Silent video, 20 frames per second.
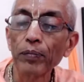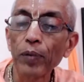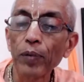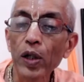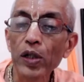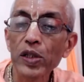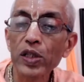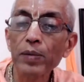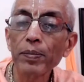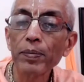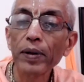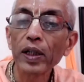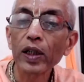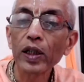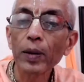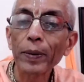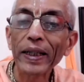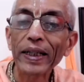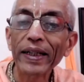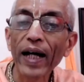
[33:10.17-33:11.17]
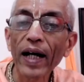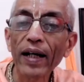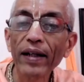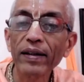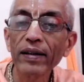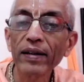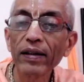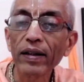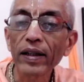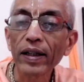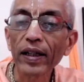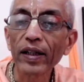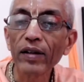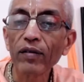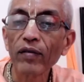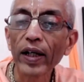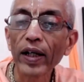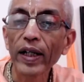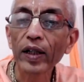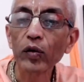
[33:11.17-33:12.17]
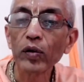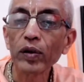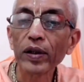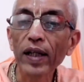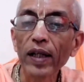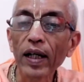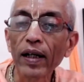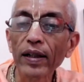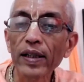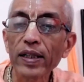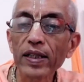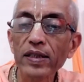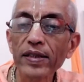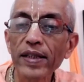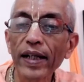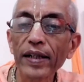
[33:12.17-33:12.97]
possible to be done in Vaikuntha? Is